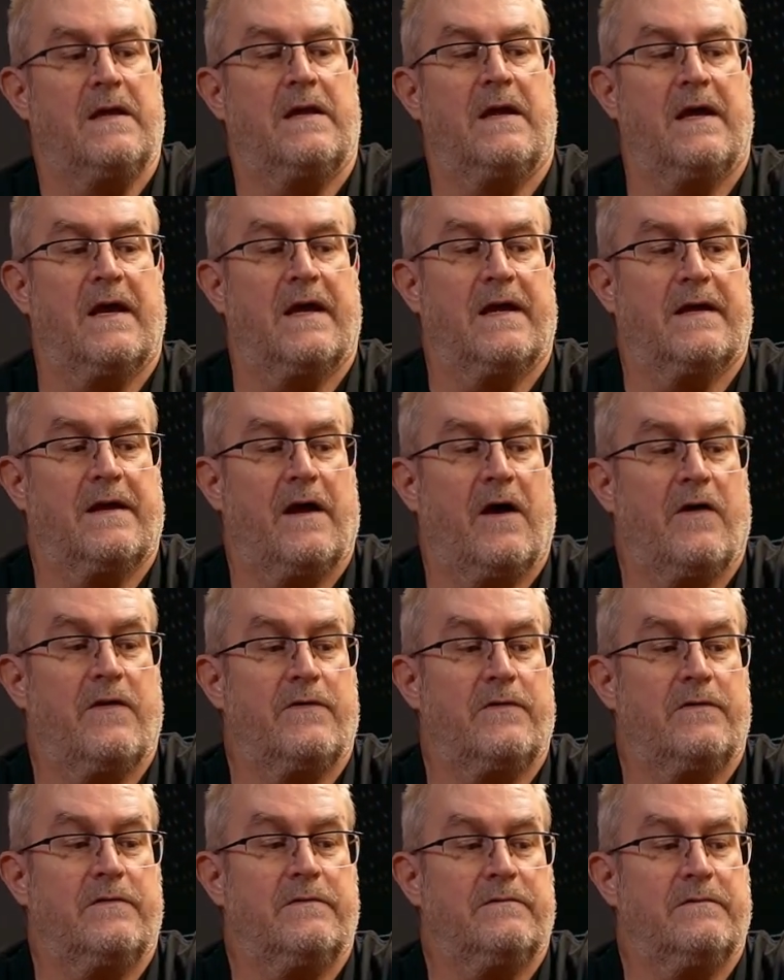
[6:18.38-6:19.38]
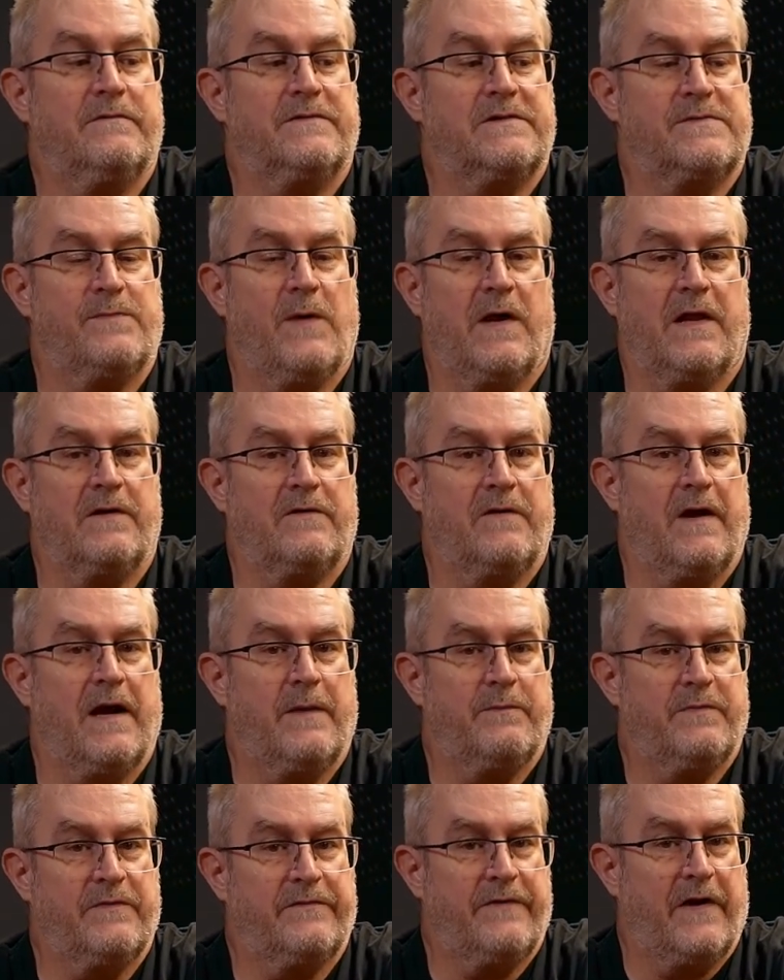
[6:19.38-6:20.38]
other smaller
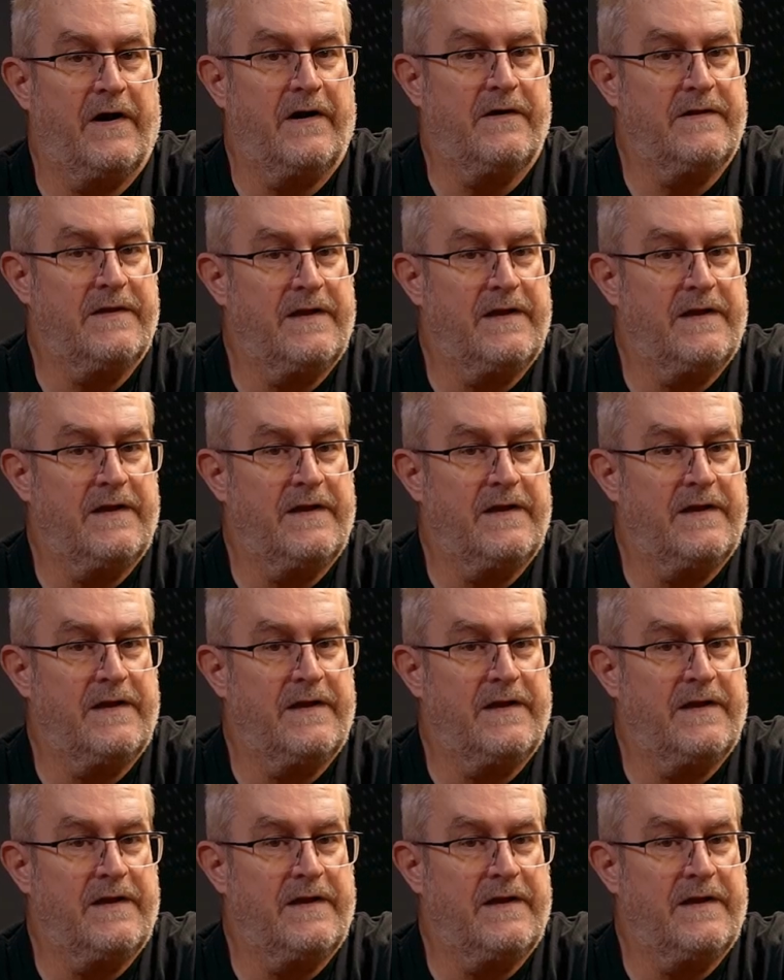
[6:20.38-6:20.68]
amplifier